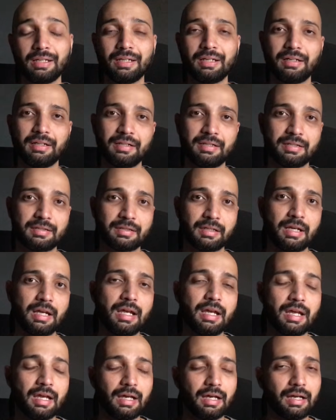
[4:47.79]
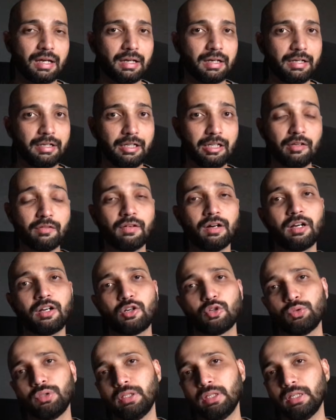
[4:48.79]
it is delivered to
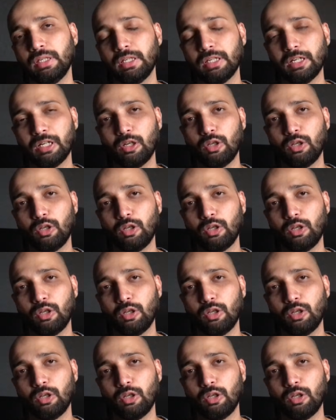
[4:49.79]
the